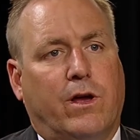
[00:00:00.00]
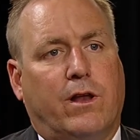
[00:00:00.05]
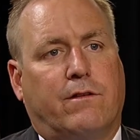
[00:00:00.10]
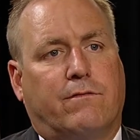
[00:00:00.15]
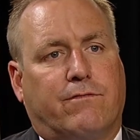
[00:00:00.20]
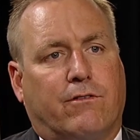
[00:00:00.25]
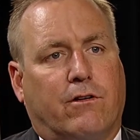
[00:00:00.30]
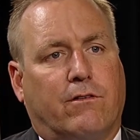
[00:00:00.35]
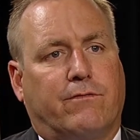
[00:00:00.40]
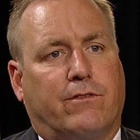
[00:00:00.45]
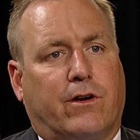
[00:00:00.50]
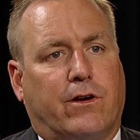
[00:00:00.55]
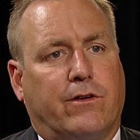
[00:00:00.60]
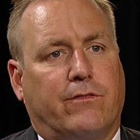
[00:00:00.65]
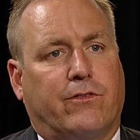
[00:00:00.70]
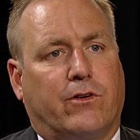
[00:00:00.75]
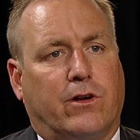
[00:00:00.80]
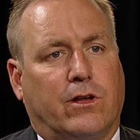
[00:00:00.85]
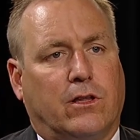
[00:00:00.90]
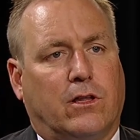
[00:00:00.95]
for a very,
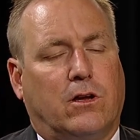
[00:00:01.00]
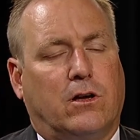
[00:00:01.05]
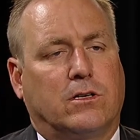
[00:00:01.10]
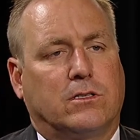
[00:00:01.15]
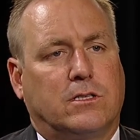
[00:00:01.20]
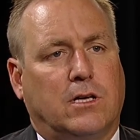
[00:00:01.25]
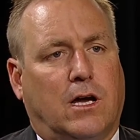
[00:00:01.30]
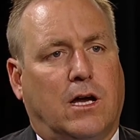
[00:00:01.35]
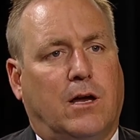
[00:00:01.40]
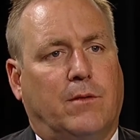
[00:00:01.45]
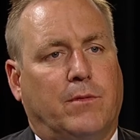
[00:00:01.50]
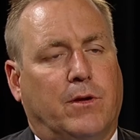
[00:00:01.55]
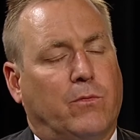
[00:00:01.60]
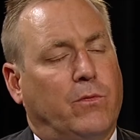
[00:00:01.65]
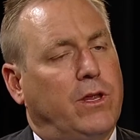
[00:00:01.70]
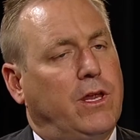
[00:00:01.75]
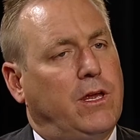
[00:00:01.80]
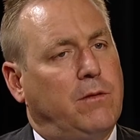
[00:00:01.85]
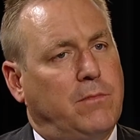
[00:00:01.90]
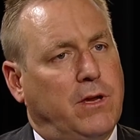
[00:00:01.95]
very long time. And
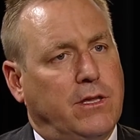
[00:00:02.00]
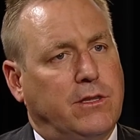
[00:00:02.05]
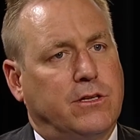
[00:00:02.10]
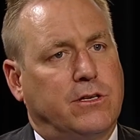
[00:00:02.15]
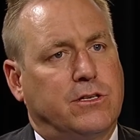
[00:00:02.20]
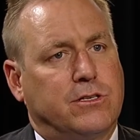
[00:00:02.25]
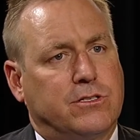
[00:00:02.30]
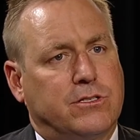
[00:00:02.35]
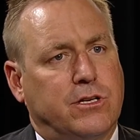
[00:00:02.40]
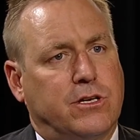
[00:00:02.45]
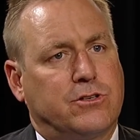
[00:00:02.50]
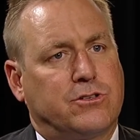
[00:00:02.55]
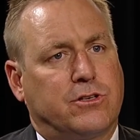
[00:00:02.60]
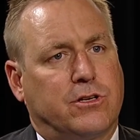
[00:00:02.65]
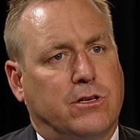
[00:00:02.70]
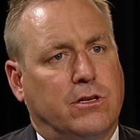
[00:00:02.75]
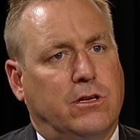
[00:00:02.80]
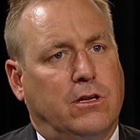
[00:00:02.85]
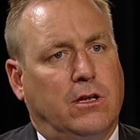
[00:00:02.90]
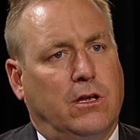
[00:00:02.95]
when he made the
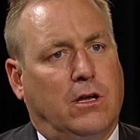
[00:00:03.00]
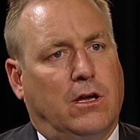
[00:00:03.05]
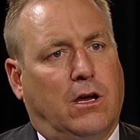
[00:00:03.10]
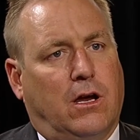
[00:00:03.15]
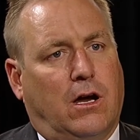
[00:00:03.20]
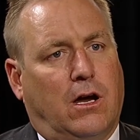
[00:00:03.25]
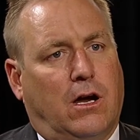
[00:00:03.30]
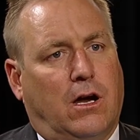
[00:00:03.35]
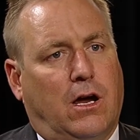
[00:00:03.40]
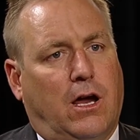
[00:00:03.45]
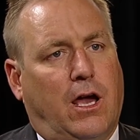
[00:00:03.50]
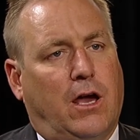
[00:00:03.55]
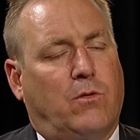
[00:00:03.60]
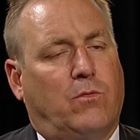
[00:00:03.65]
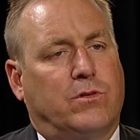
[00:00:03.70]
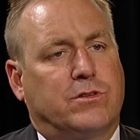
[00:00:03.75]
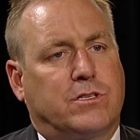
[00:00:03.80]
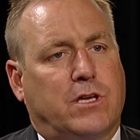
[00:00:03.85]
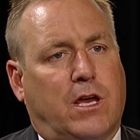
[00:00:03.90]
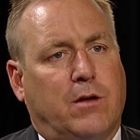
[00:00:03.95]
decision and
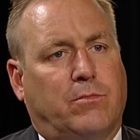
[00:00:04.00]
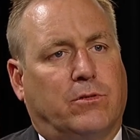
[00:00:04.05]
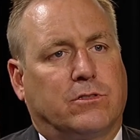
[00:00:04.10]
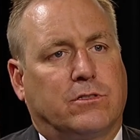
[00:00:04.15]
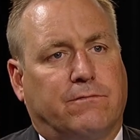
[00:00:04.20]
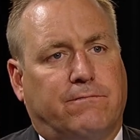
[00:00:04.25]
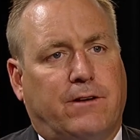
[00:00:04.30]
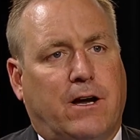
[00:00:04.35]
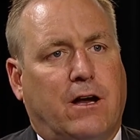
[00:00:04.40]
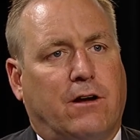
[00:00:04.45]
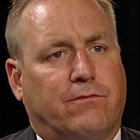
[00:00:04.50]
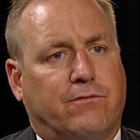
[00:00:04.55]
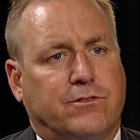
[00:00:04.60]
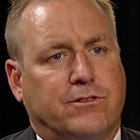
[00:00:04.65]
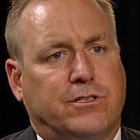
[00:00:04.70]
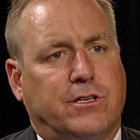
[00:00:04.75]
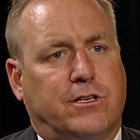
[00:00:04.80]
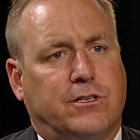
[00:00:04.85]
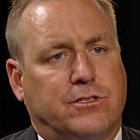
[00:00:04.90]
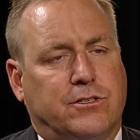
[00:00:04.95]
was able to file for
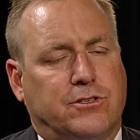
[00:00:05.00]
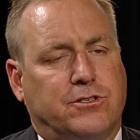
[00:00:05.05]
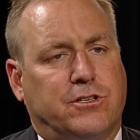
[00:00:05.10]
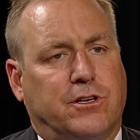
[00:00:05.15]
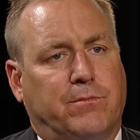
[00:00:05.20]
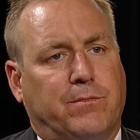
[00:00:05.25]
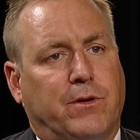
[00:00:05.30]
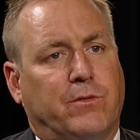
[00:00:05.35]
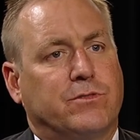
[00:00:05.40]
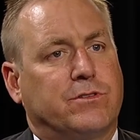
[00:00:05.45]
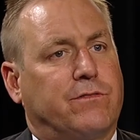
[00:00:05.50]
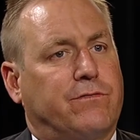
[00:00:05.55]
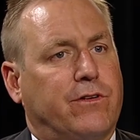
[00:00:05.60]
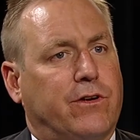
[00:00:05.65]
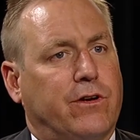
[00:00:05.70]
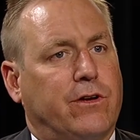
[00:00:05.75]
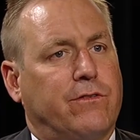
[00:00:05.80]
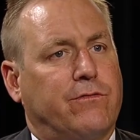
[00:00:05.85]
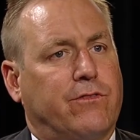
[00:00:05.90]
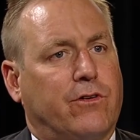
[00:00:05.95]
citizenship, it was a
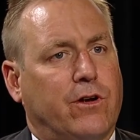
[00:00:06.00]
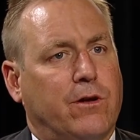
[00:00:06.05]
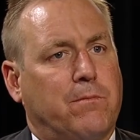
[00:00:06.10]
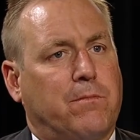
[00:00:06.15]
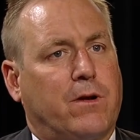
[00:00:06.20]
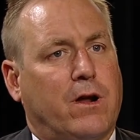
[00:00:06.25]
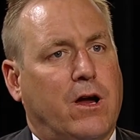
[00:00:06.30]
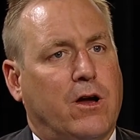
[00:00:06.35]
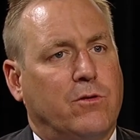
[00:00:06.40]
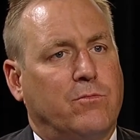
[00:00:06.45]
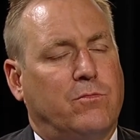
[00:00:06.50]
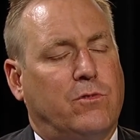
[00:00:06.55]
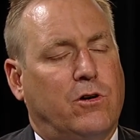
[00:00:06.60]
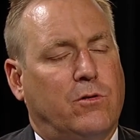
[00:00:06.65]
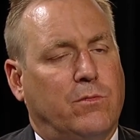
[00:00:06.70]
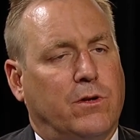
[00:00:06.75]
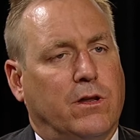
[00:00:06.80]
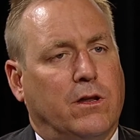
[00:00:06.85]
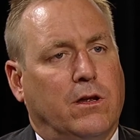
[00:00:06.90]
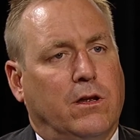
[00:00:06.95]
very, very proud
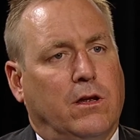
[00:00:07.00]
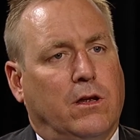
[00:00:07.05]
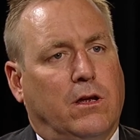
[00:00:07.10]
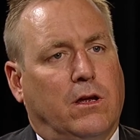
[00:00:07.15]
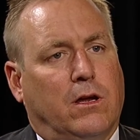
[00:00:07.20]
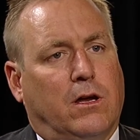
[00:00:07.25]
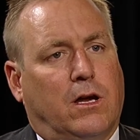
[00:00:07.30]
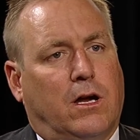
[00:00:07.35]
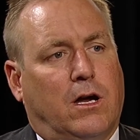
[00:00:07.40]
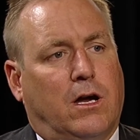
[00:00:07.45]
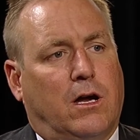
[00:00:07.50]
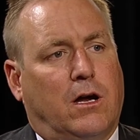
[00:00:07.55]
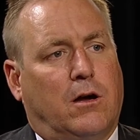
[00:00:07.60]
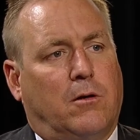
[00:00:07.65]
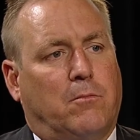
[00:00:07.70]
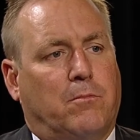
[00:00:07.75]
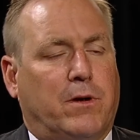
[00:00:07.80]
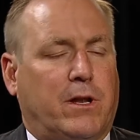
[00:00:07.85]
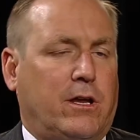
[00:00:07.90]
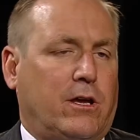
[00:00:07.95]
moment.
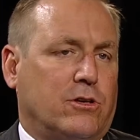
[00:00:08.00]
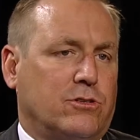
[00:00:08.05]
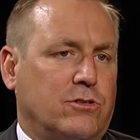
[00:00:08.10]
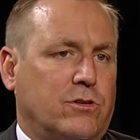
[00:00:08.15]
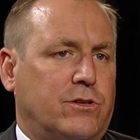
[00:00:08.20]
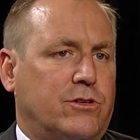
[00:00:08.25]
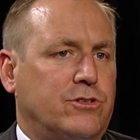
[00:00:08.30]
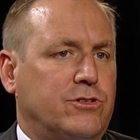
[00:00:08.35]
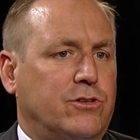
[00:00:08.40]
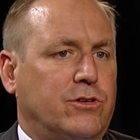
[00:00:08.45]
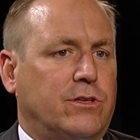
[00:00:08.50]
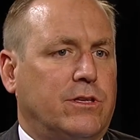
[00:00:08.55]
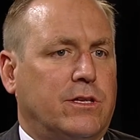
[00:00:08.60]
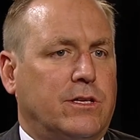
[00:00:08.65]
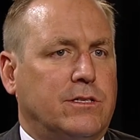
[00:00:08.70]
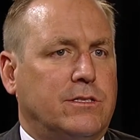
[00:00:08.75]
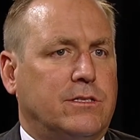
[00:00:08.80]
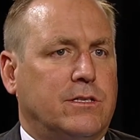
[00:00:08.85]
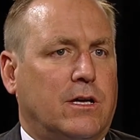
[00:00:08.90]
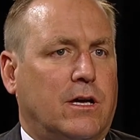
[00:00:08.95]
But he also understood
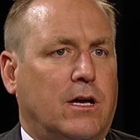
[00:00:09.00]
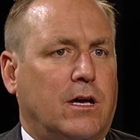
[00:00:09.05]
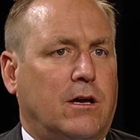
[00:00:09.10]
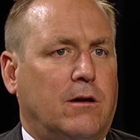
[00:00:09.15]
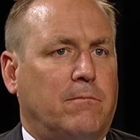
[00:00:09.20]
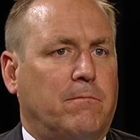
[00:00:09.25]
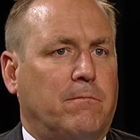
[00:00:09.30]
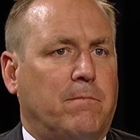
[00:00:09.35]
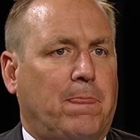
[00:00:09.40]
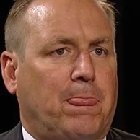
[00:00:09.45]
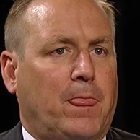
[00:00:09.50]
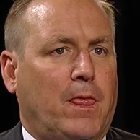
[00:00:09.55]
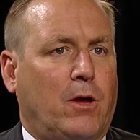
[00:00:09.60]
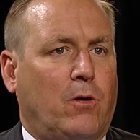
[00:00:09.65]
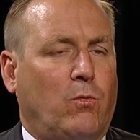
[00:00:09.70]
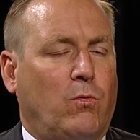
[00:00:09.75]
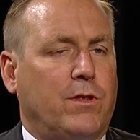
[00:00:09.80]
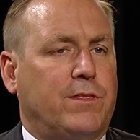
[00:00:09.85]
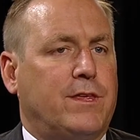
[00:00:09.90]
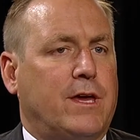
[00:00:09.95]
that
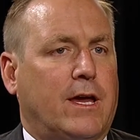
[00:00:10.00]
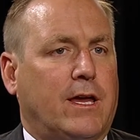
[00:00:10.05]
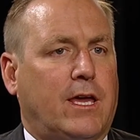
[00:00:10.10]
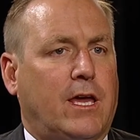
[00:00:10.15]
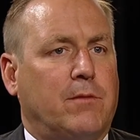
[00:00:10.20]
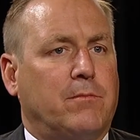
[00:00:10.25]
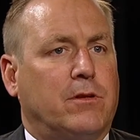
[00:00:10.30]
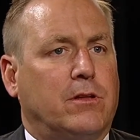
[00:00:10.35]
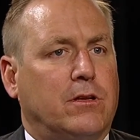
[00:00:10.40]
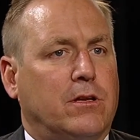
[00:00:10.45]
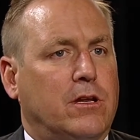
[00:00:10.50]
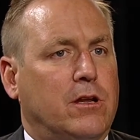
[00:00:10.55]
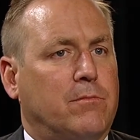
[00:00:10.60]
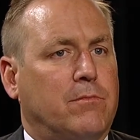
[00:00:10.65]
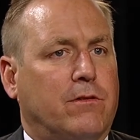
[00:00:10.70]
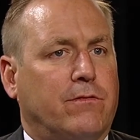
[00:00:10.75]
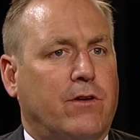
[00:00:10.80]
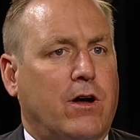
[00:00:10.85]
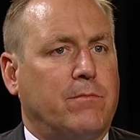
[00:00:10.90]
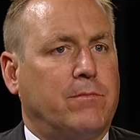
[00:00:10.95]
with that came a
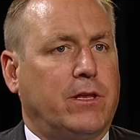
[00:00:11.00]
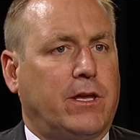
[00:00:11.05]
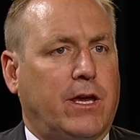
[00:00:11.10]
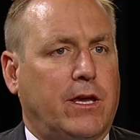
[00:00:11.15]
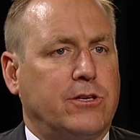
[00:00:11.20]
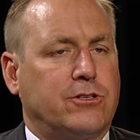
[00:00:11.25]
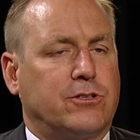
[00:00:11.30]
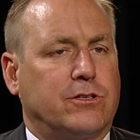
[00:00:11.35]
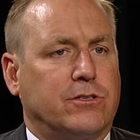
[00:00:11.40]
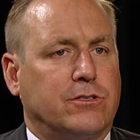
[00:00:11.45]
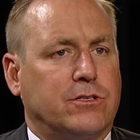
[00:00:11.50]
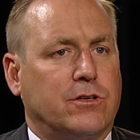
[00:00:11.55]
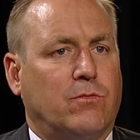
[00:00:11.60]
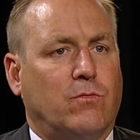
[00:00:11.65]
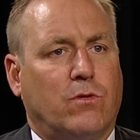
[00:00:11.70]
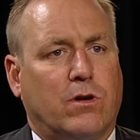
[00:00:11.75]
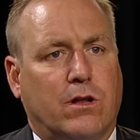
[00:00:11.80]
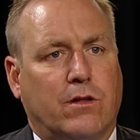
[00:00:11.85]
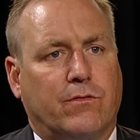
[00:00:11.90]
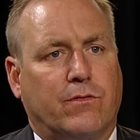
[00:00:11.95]
number of obligations, and
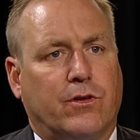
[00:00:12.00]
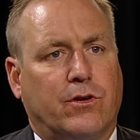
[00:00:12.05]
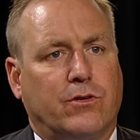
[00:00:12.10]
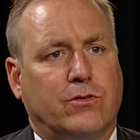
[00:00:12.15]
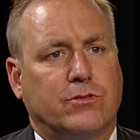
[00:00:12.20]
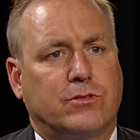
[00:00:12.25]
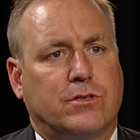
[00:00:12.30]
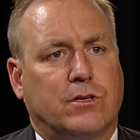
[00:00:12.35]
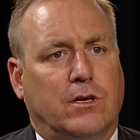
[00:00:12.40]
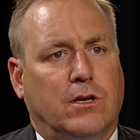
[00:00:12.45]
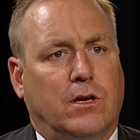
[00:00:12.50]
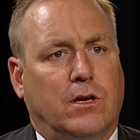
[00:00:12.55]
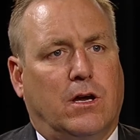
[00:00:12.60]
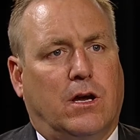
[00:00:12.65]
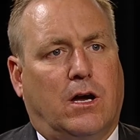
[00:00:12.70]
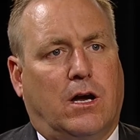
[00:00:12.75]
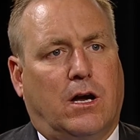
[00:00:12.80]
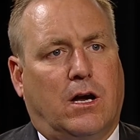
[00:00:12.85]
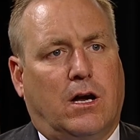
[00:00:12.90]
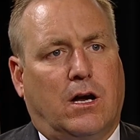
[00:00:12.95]
one of those
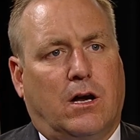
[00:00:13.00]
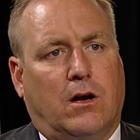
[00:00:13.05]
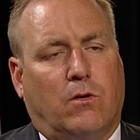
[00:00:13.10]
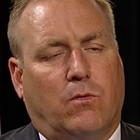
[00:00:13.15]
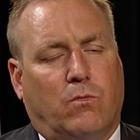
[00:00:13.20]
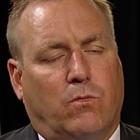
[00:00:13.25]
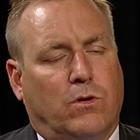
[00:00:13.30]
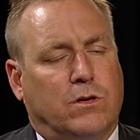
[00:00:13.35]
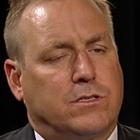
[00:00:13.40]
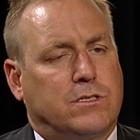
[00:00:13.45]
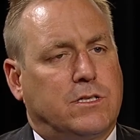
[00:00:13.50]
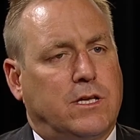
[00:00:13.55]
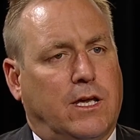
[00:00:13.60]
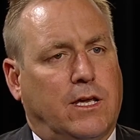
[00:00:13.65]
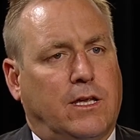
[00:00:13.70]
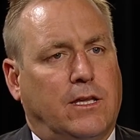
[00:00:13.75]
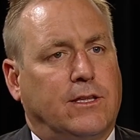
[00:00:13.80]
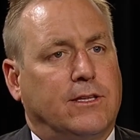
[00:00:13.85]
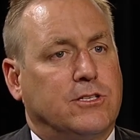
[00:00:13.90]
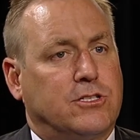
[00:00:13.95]
was
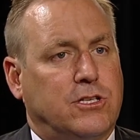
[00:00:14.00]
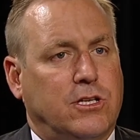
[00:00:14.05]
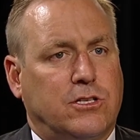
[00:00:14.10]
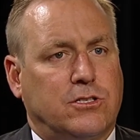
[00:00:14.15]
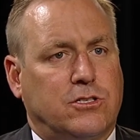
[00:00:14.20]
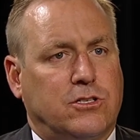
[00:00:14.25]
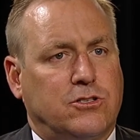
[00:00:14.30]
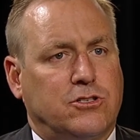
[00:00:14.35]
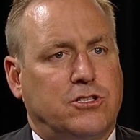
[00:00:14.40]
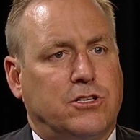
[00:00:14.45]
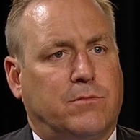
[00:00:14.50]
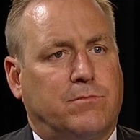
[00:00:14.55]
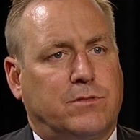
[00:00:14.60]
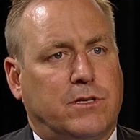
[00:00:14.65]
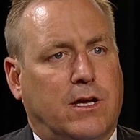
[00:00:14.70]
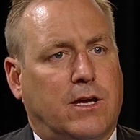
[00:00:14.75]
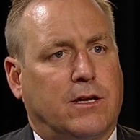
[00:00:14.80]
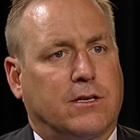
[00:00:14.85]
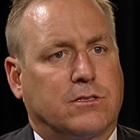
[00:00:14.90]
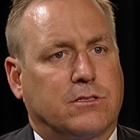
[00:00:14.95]
taking the citizenship
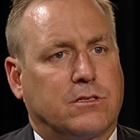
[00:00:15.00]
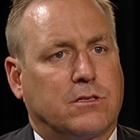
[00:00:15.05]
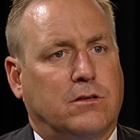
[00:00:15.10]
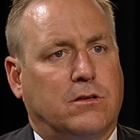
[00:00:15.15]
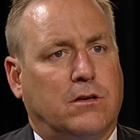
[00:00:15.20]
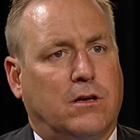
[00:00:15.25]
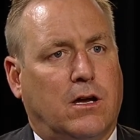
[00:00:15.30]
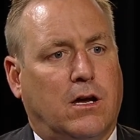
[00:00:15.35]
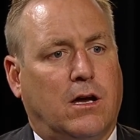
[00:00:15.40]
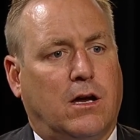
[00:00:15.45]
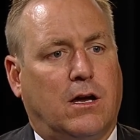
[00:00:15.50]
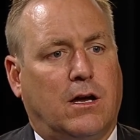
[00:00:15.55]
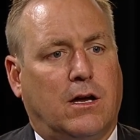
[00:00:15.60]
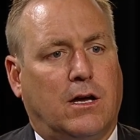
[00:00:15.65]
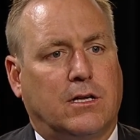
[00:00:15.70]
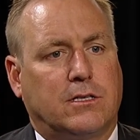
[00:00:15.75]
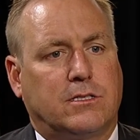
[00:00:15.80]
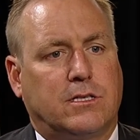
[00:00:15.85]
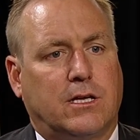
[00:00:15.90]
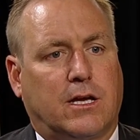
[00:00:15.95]
test,
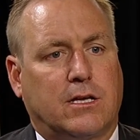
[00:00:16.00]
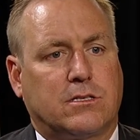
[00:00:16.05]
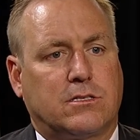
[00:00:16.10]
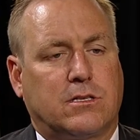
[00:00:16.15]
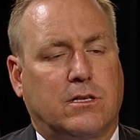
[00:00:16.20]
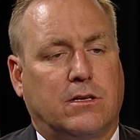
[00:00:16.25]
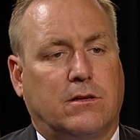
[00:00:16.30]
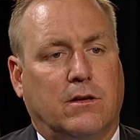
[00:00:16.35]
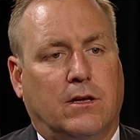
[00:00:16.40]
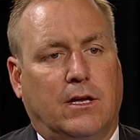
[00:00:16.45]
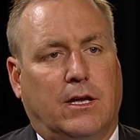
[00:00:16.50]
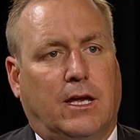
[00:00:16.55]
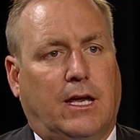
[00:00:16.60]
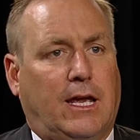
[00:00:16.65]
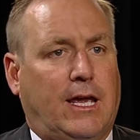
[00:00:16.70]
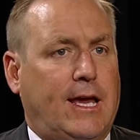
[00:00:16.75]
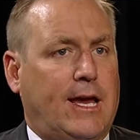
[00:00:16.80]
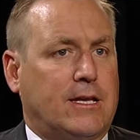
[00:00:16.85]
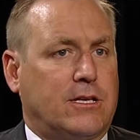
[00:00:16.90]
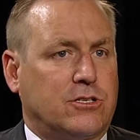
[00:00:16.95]
a test that
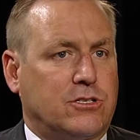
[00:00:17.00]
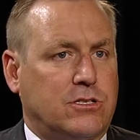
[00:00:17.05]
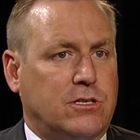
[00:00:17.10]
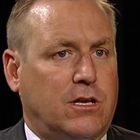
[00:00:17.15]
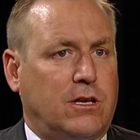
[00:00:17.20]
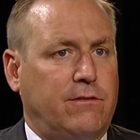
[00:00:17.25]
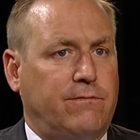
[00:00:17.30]
he had to study